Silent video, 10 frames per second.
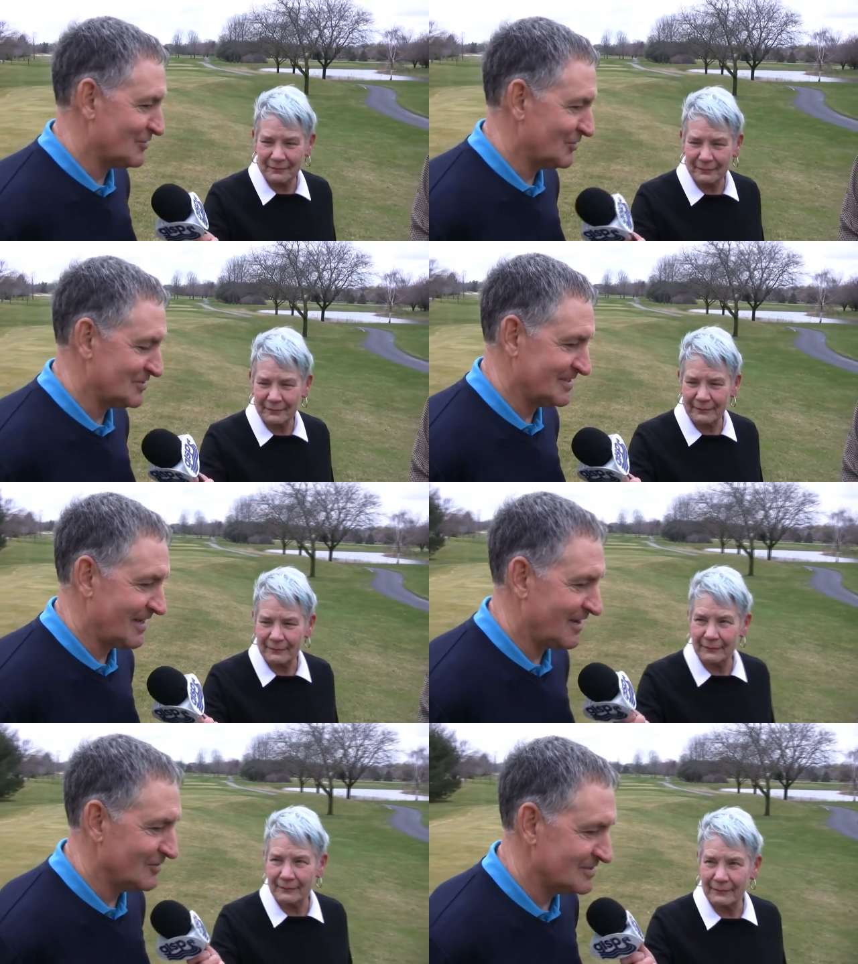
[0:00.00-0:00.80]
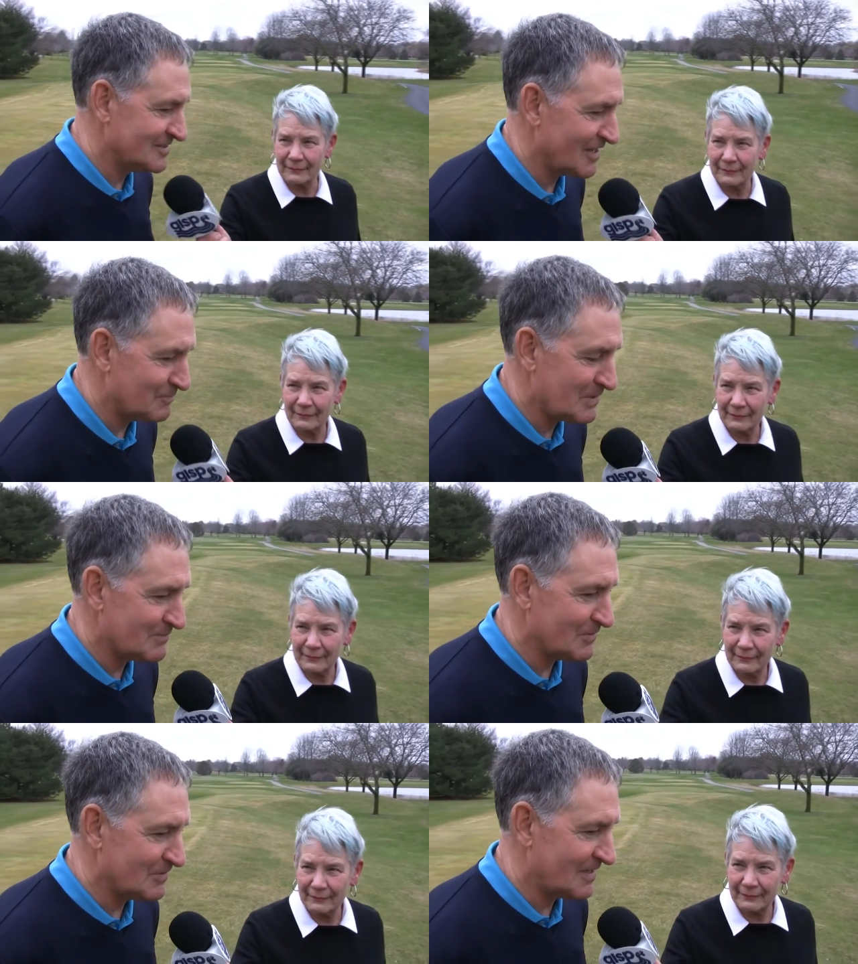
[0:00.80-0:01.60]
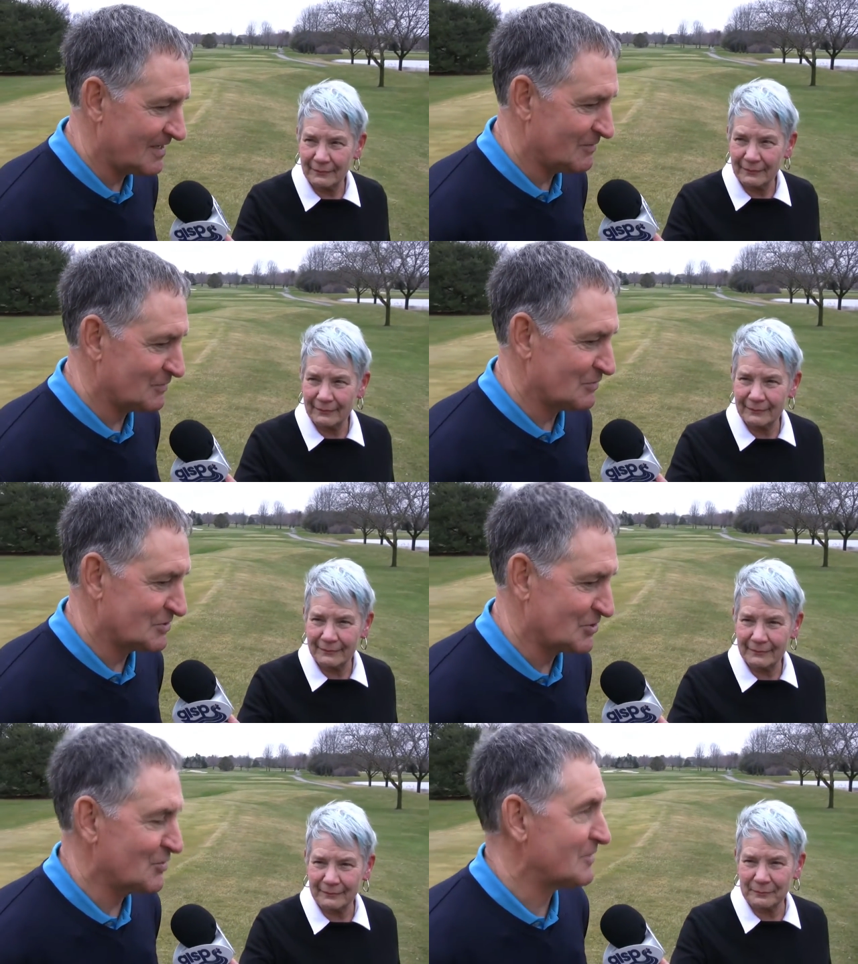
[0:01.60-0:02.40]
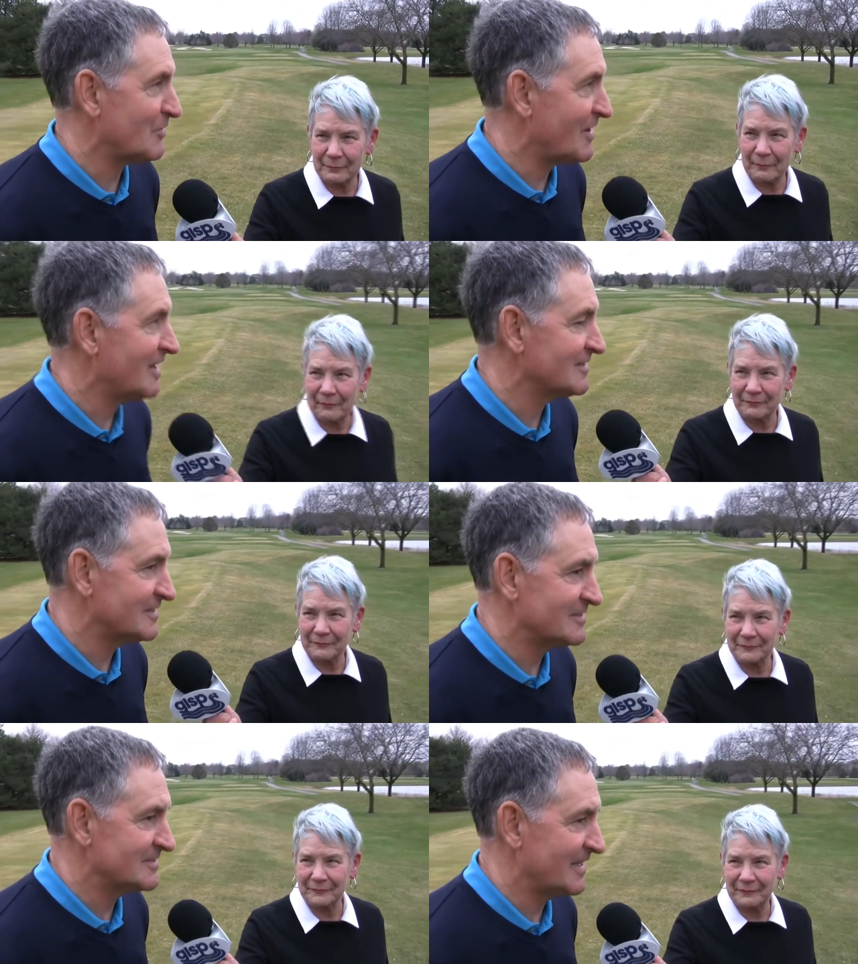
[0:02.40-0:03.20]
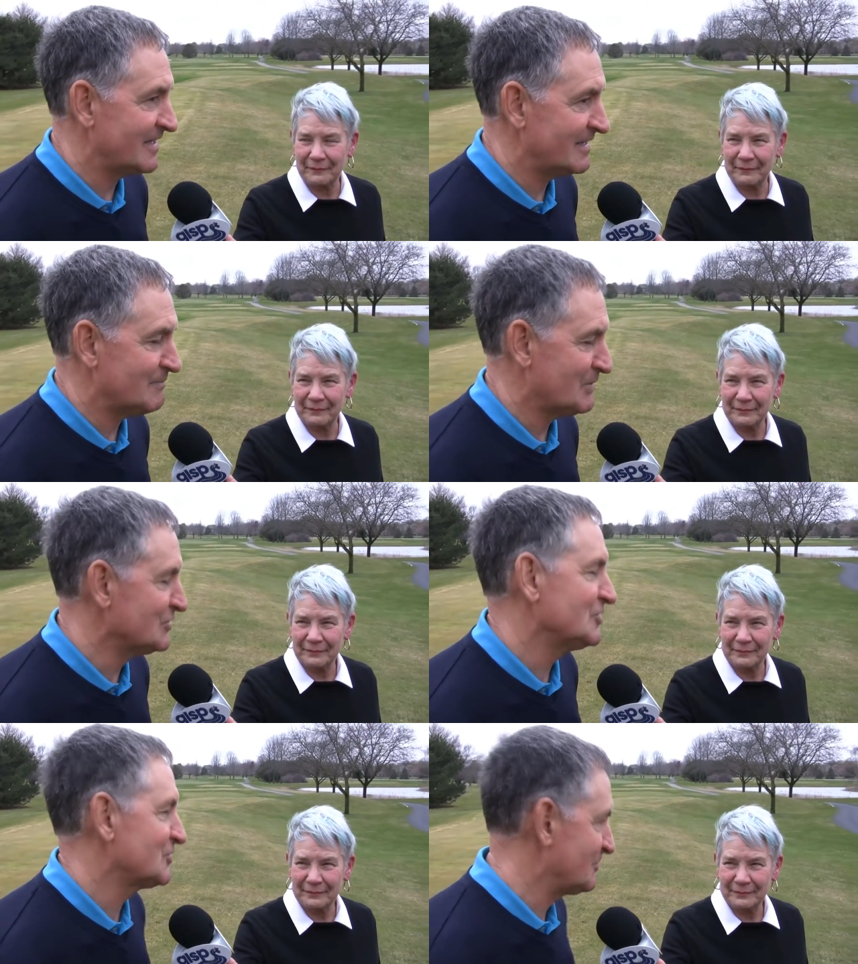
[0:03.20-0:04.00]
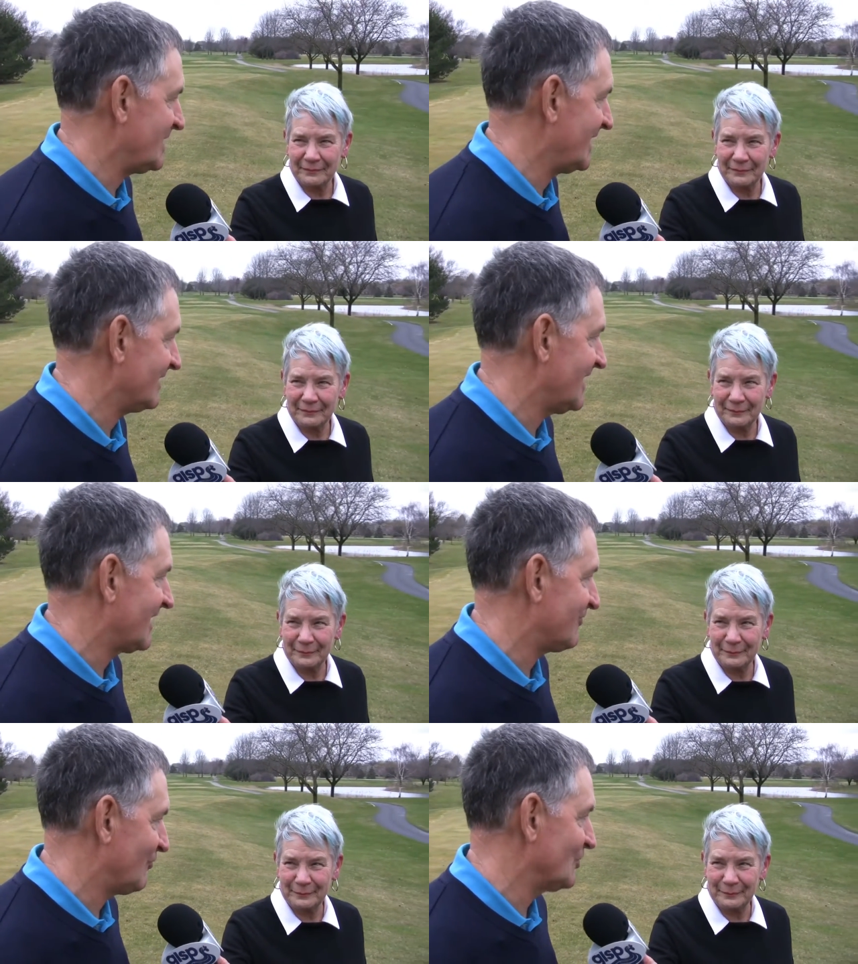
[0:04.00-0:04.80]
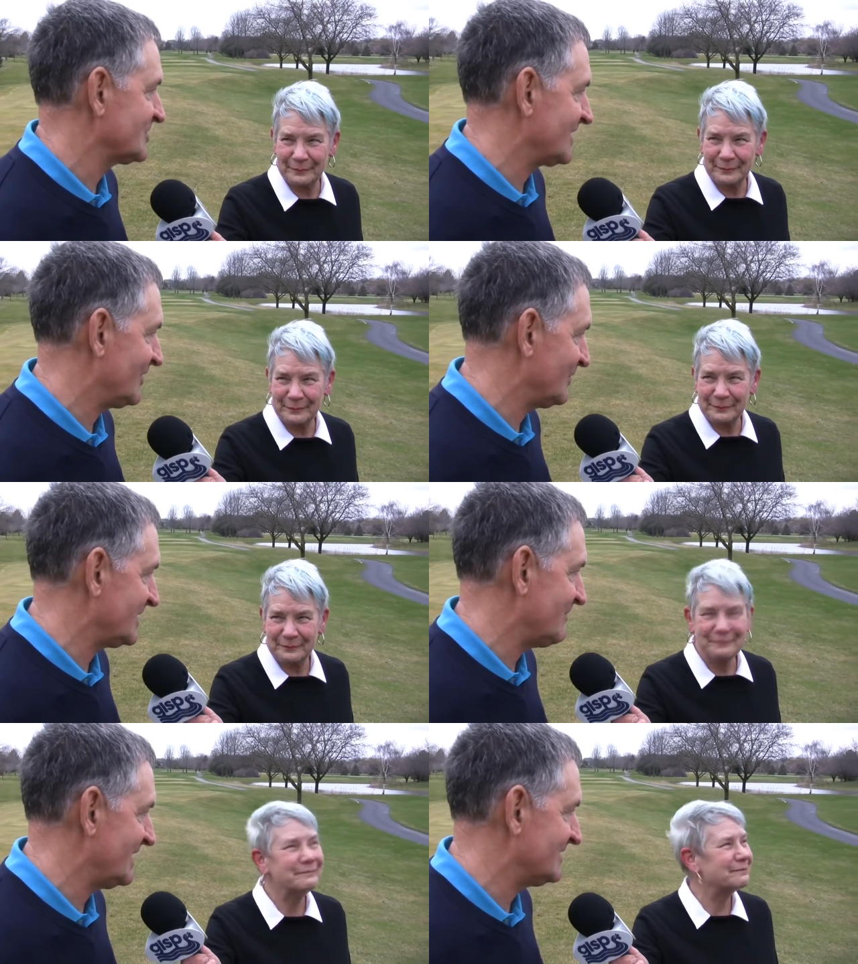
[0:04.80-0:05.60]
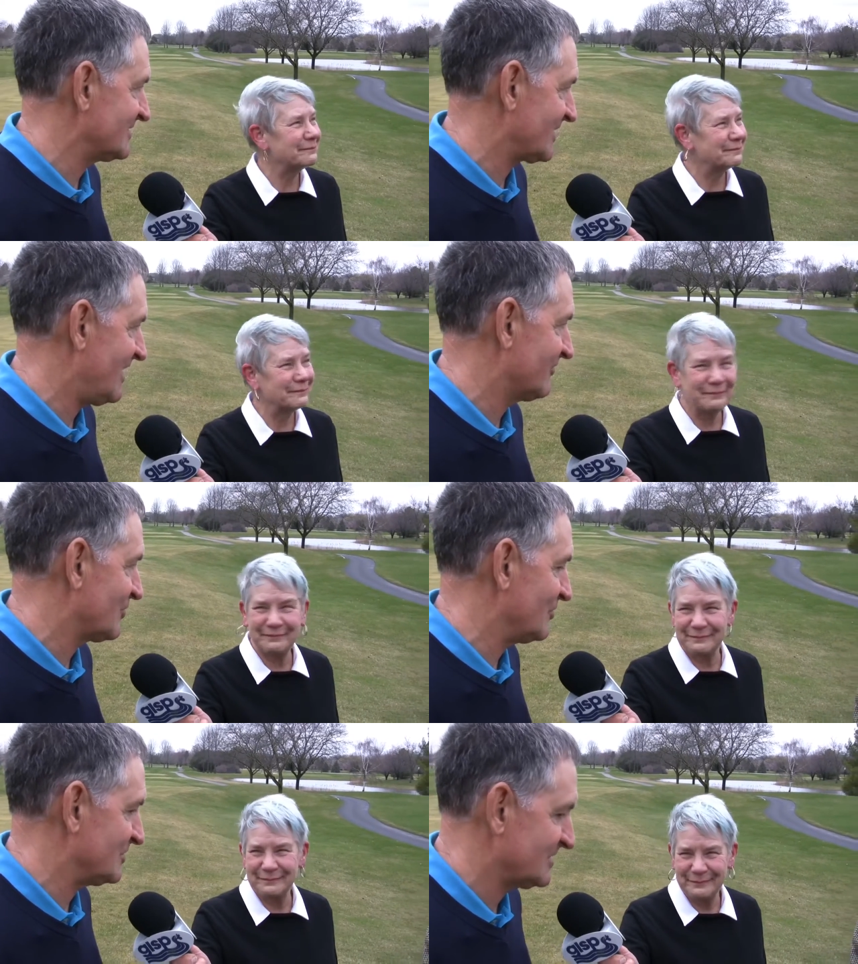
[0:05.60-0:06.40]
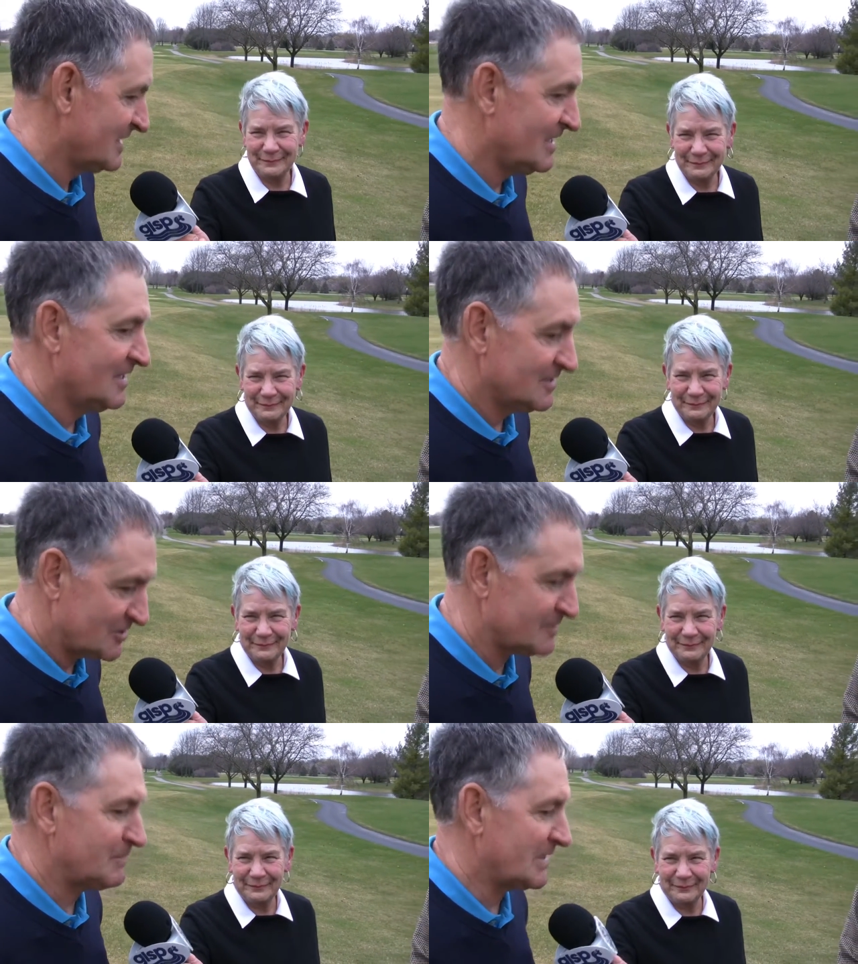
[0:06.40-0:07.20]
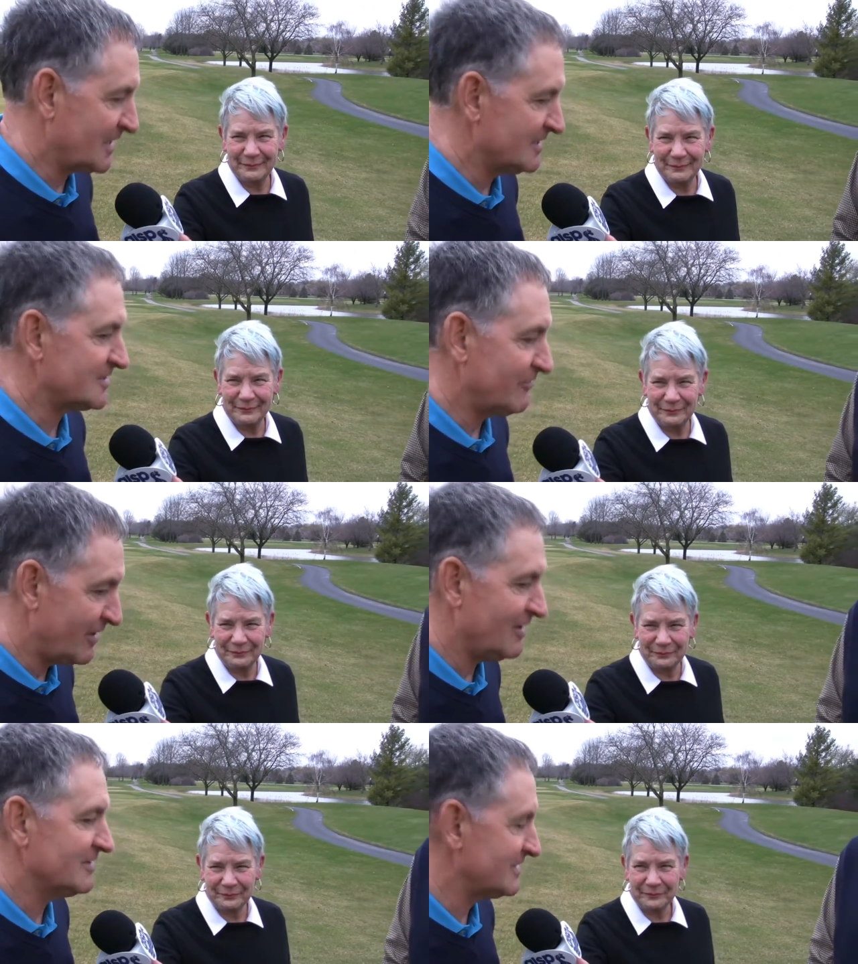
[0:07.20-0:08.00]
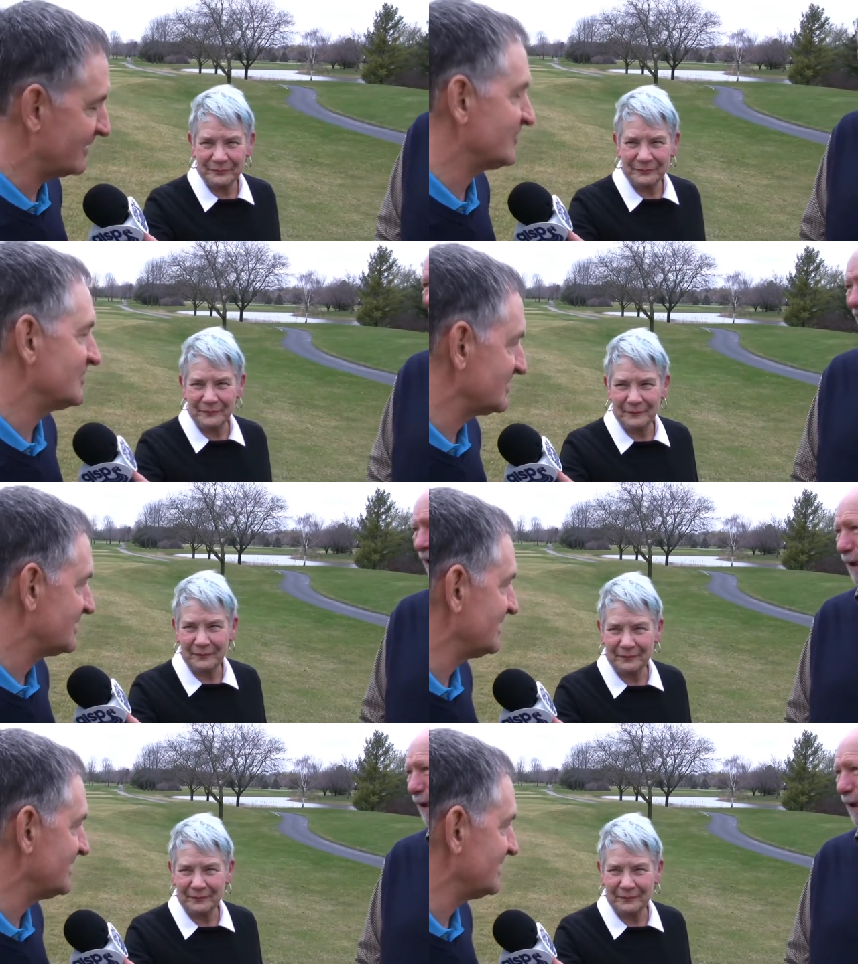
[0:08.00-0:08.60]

Speaker 1: course, and I always tell people uh, when we're showing them around here is that Bill Newcomb had a lot of foresight when he made this golf course, just because of all the different